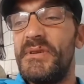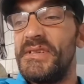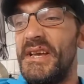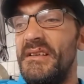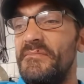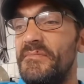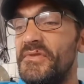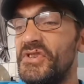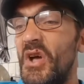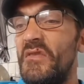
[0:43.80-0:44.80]
particular
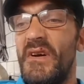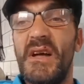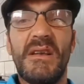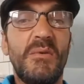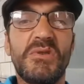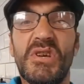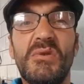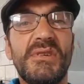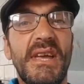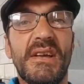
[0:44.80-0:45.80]
sofa, little
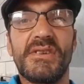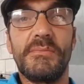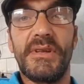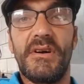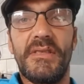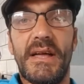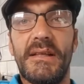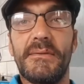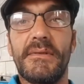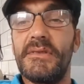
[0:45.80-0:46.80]
two-seater, something like
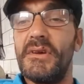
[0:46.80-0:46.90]
that,